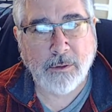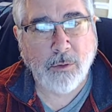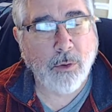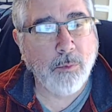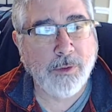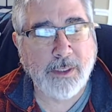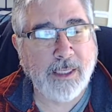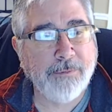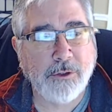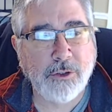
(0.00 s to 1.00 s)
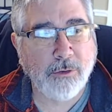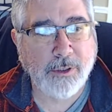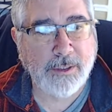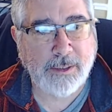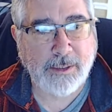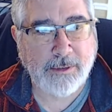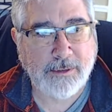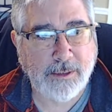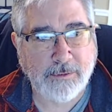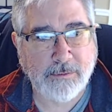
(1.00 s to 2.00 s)
or if the Joker didn't
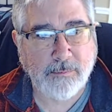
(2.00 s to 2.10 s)
exist,